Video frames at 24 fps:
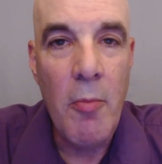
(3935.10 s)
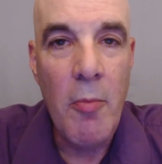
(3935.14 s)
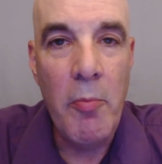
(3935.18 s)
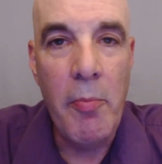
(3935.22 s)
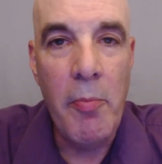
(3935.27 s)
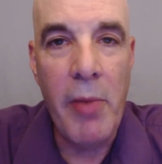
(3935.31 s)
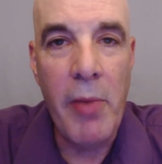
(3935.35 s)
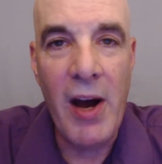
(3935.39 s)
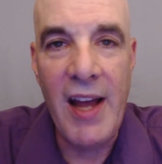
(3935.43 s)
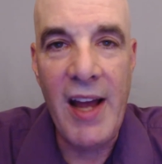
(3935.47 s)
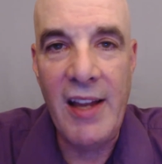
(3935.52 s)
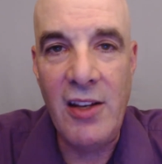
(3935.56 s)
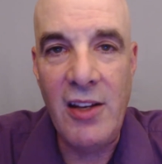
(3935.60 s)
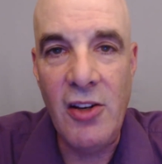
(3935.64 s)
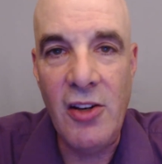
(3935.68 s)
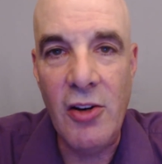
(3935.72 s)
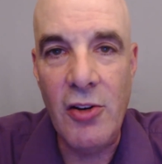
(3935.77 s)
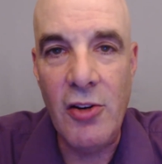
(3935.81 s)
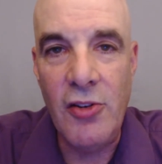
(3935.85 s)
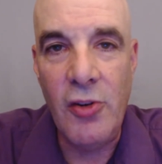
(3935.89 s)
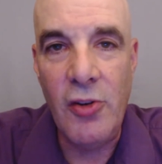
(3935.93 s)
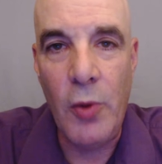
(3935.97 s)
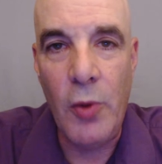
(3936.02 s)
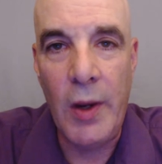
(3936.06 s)
but
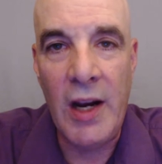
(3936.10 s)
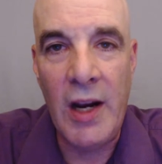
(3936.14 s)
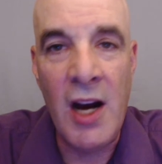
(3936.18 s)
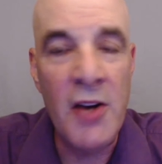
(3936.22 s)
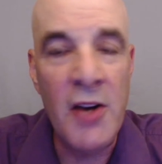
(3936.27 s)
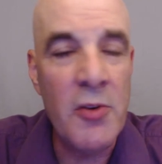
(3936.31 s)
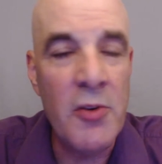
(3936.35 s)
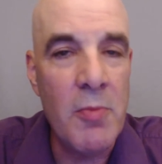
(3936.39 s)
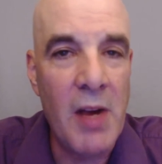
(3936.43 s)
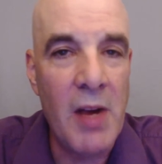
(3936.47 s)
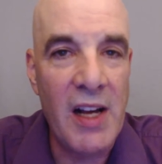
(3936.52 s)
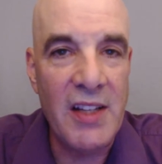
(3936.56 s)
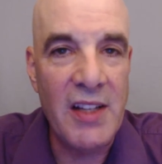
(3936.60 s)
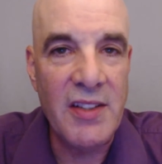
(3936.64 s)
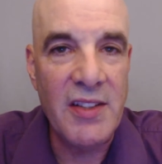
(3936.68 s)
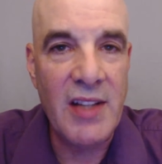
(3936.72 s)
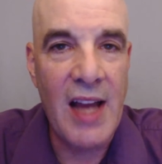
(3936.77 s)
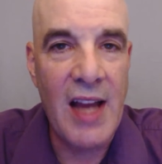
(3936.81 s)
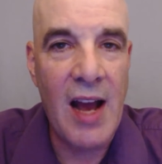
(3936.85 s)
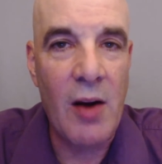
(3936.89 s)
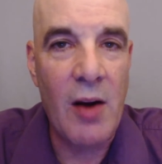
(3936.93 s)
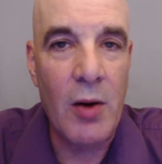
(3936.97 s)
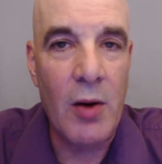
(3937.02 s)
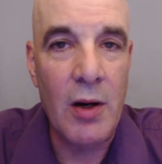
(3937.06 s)
you're doing 100 miles an
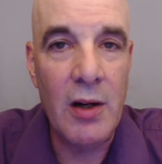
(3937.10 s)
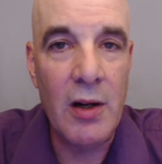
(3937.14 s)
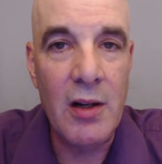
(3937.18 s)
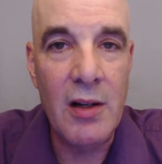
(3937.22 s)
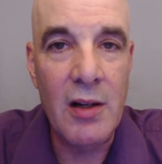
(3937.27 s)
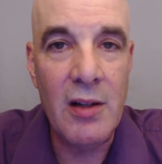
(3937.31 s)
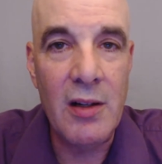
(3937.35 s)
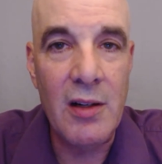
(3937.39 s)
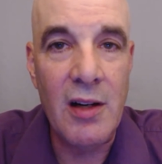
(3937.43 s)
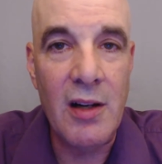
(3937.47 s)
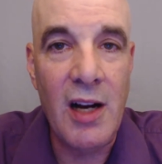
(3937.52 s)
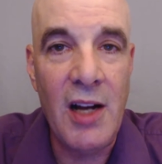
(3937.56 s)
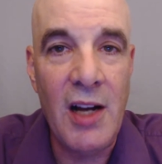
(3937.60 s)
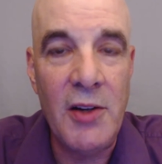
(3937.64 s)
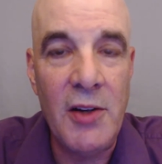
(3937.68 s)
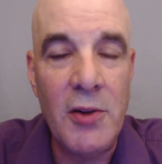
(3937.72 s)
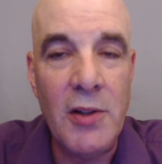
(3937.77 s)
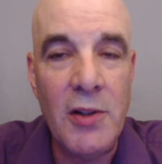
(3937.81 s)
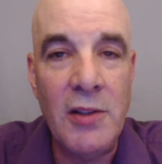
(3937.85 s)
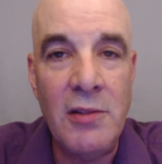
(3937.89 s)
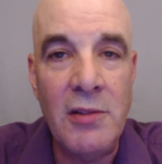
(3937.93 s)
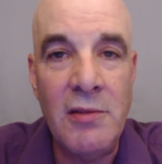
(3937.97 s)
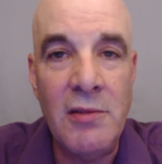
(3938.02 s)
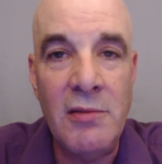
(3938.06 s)
hour, or
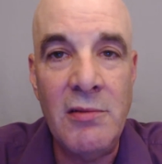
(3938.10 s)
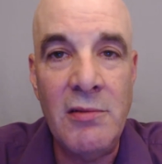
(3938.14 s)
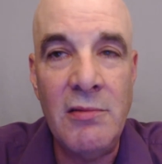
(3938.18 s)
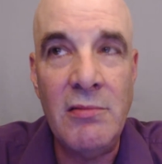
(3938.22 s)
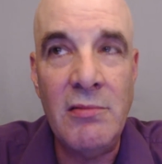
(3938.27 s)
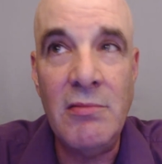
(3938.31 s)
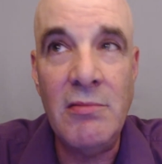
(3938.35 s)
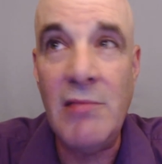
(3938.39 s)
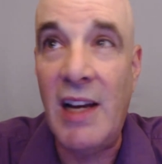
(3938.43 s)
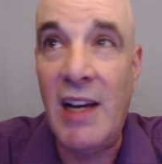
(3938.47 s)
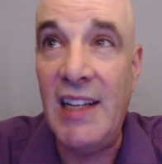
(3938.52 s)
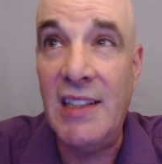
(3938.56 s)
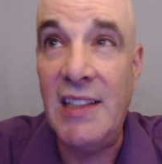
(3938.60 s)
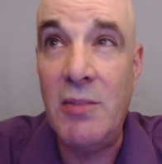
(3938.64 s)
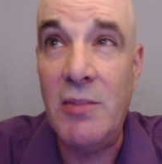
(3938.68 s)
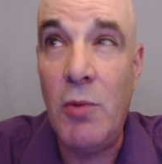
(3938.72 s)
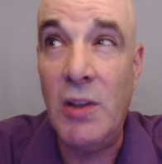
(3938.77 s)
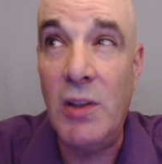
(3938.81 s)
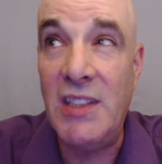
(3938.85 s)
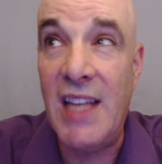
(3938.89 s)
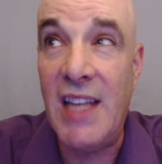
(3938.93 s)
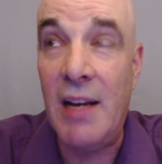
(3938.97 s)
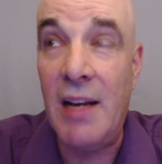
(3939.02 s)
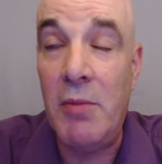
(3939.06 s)
100, I guess
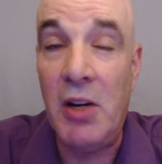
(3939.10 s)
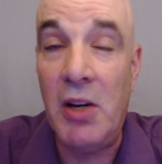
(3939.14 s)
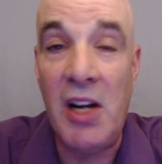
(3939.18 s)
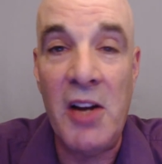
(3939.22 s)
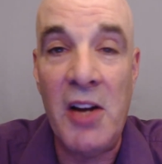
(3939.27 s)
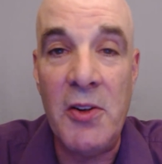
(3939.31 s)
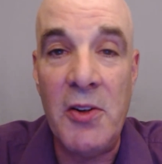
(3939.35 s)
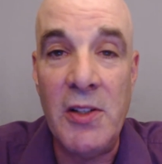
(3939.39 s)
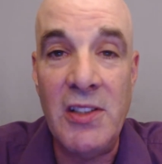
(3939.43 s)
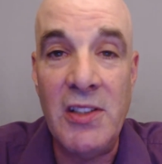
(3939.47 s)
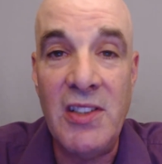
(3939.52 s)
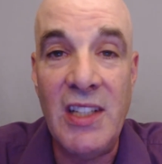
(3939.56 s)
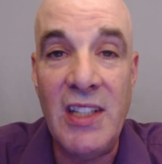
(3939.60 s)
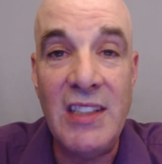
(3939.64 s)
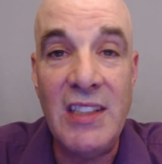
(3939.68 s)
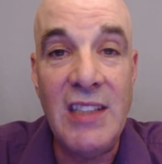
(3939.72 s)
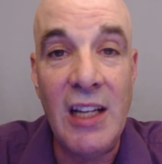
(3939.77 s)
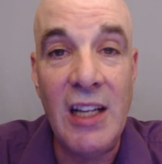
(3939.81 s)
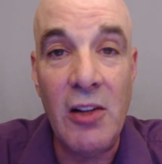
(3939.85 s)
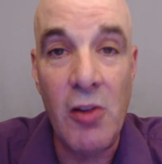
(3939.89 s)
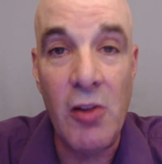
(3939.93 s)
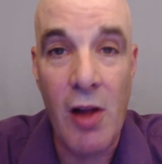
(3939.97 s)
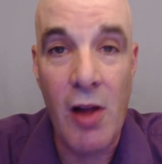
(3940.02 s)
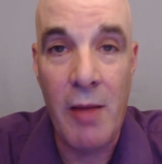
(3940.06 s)
what's that, about 160
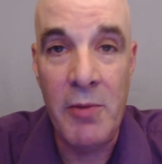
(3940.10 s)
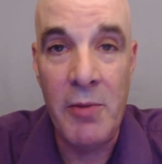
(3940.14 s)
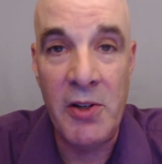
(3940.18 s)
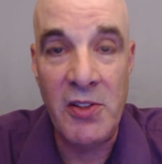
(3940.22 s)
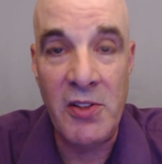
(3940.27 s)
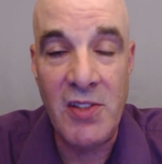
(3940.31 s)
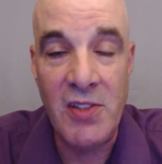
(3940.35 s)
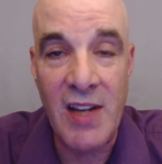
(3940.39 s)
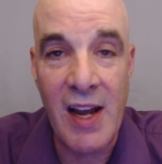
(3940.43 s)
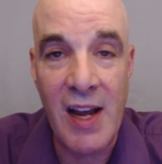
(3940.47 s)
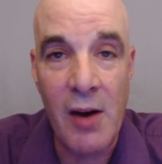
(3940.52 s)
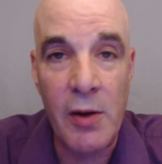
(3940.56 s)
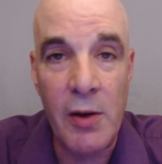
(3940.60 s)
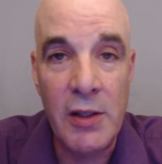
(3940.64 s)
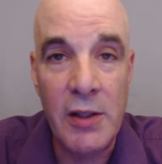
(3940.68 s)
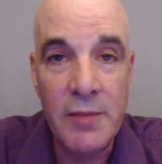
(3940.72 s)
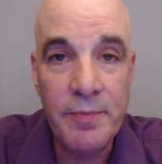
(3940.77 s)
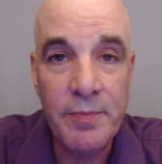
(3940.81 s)
kilometers an hour.